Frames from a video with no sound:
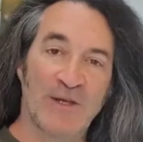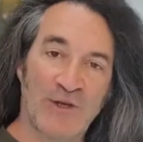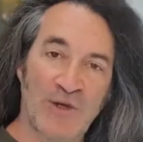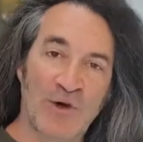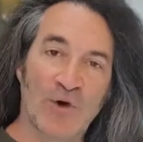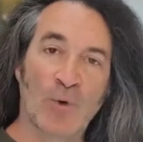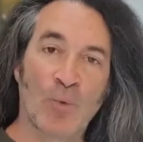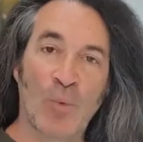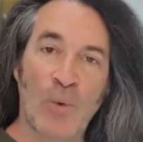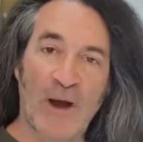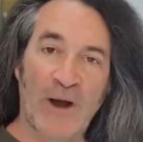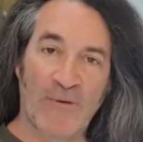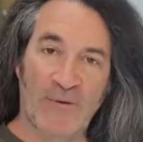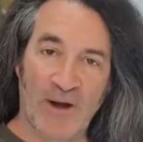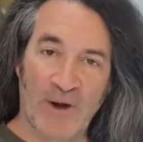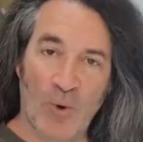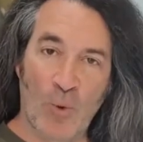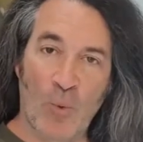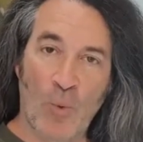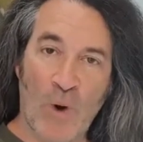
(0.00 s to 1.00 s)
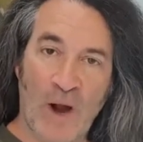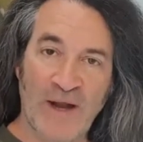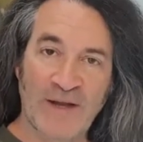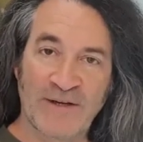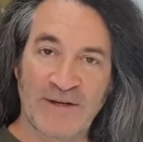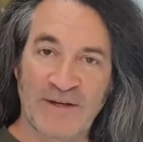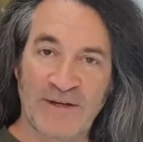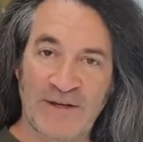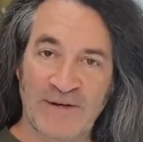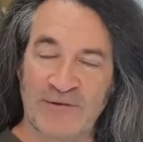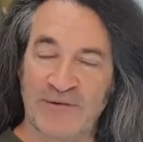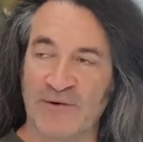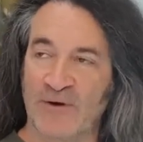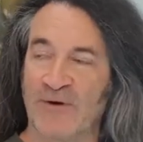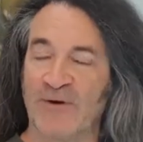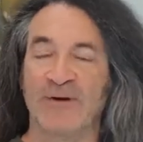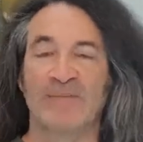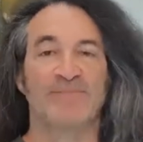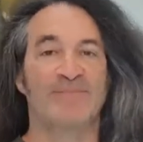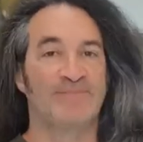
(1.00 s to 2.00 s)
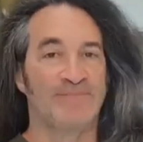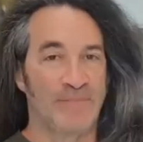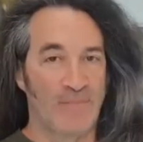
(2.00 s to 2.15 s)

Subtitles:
You're wearing a white t-shirt.